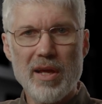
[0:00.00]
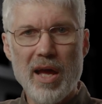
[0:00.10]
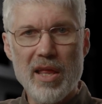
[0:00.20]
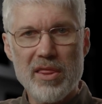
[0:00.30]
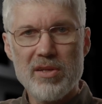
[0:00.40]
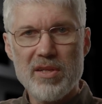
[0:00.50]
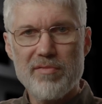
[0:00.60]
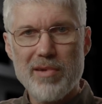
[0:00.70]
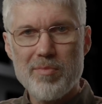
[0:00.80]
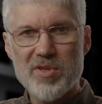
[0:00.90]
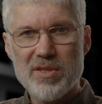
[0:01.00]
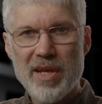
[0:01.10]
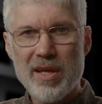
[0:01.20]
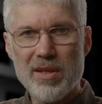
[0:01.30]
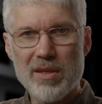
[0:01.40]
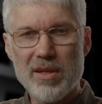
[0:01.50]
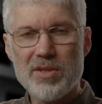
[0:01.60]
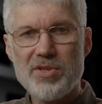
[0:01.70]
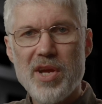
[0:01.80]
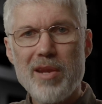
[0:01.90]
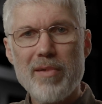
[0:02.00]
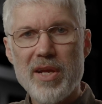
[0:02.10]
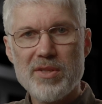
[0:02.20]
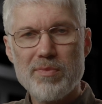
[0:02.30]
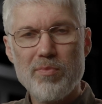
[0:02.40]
at 30 frames a second generates